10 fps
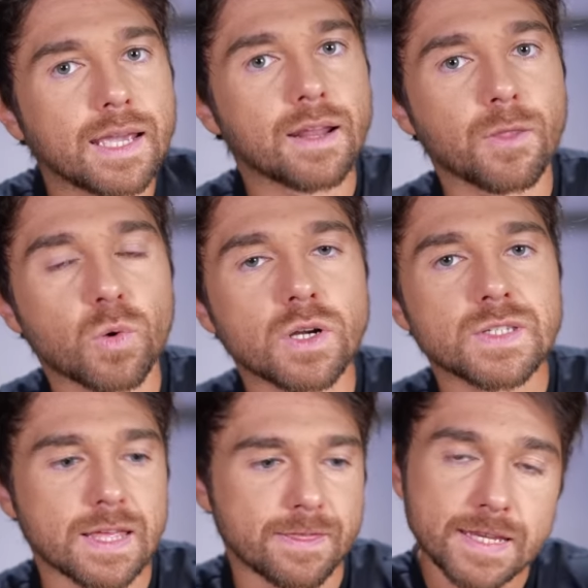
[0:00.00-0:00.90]
In other
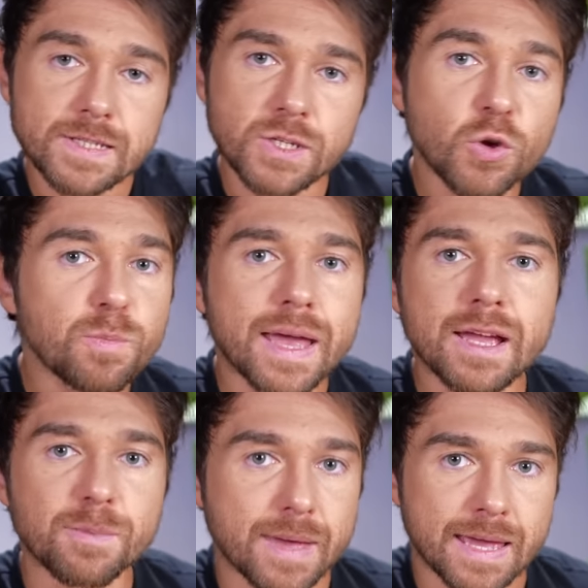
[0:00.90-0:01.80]
words, this new
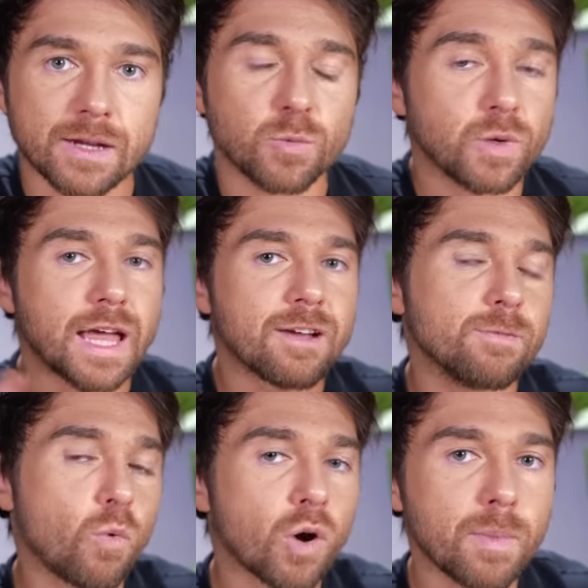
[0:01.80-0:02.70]
mega bank will have
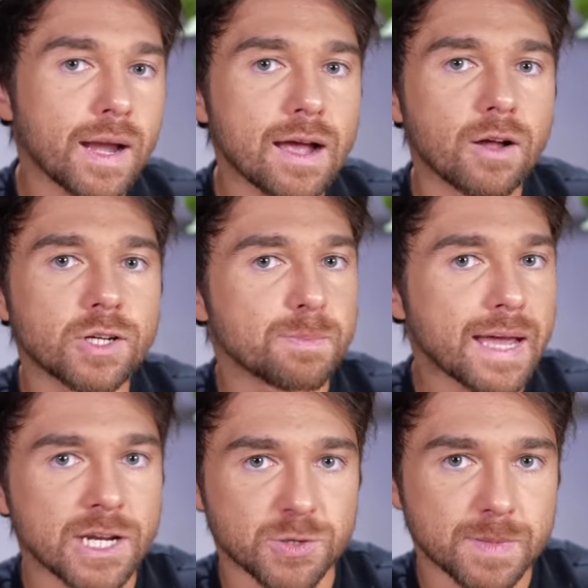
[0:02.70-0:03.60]
more money under
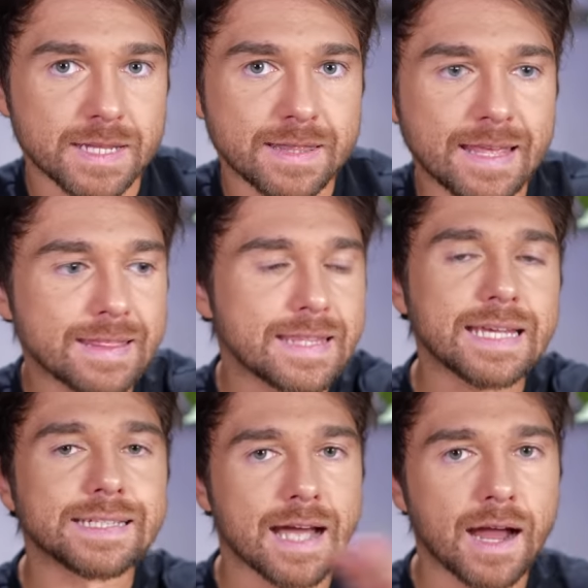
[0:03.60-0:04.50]
management than
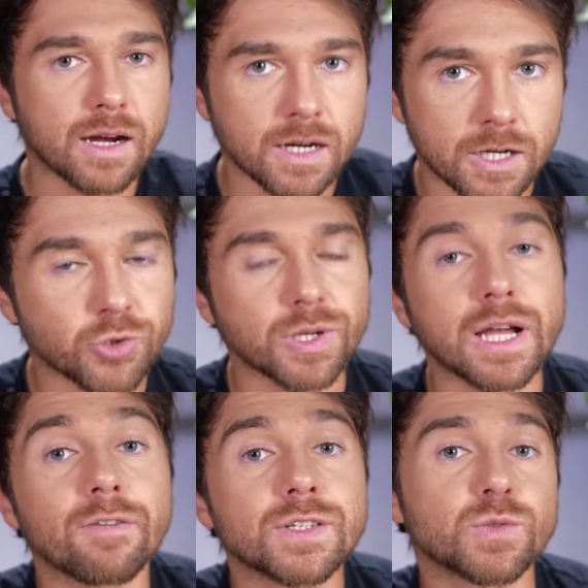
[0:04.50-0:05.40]
the entire country
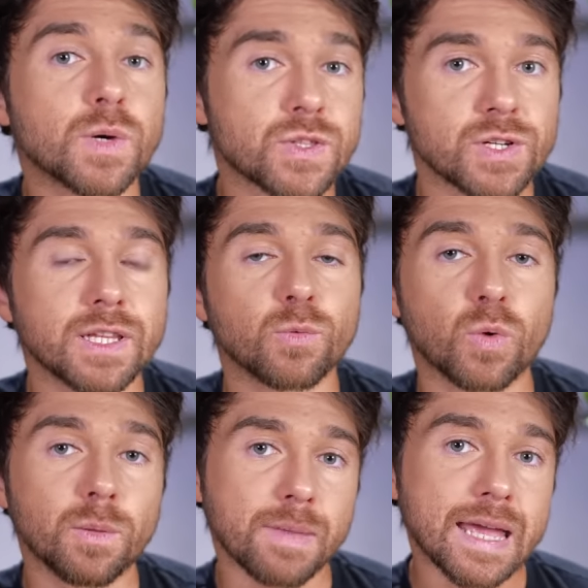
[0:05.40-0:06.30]
of Switzerland
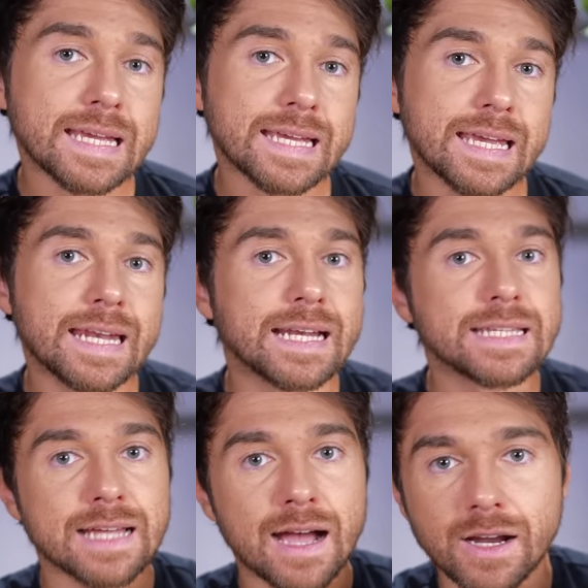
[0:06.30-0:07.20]
will make in an
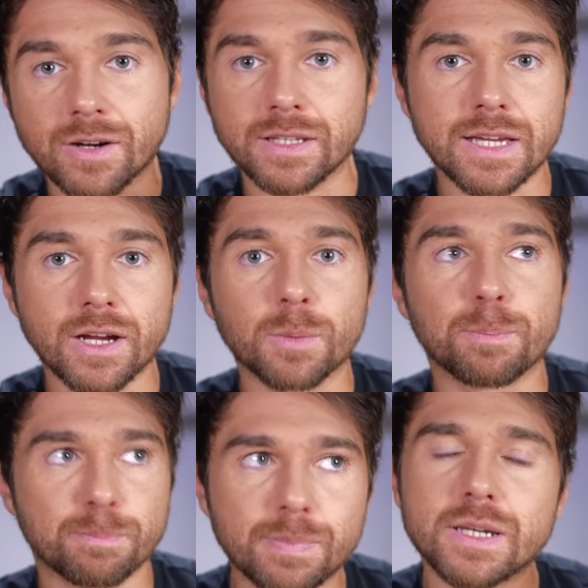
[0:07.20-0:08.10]
entire year,
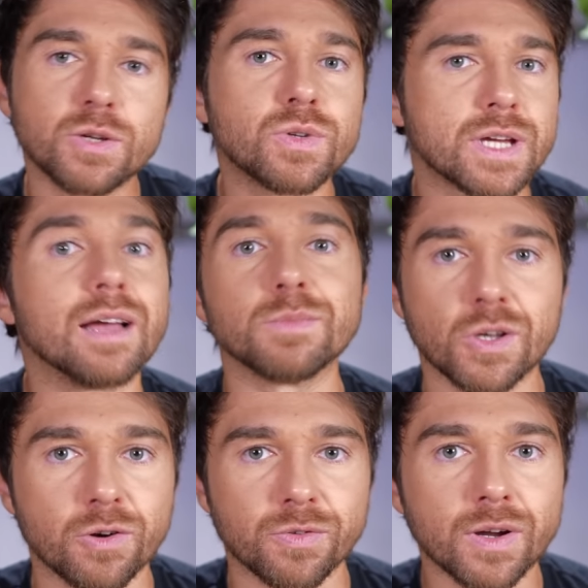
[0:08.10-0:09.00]
but two times
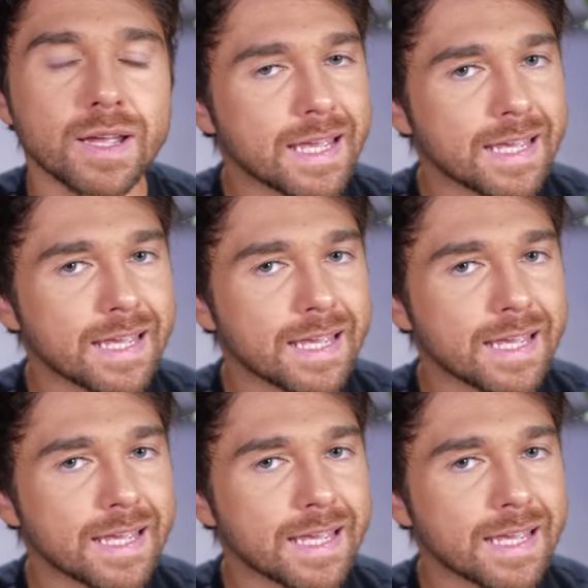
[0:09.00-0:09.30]
over.